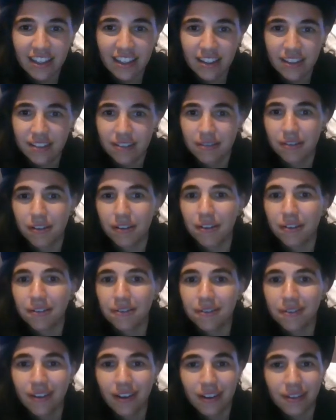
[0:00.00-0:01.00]

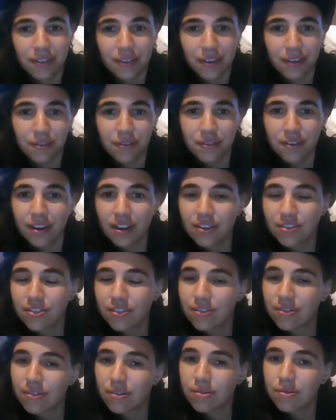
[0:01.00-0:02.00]
No, I think your
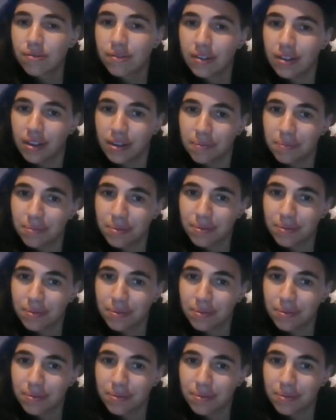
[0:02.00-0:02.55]
nature so deep.